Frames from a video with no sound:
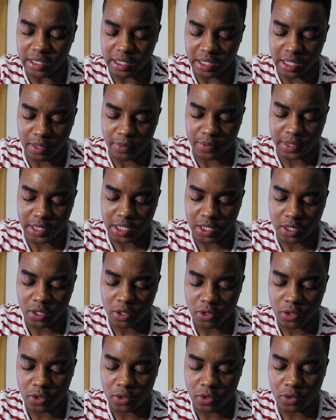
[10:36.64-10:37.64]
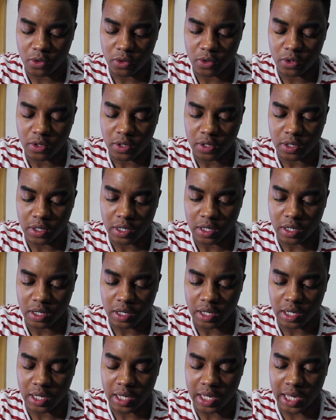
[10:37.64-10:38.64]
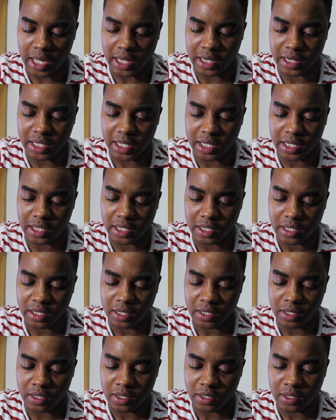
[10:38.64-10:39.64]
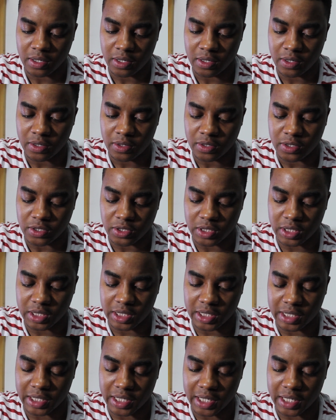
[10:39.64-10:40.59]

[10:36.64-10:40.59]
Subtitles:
There we go. And then you click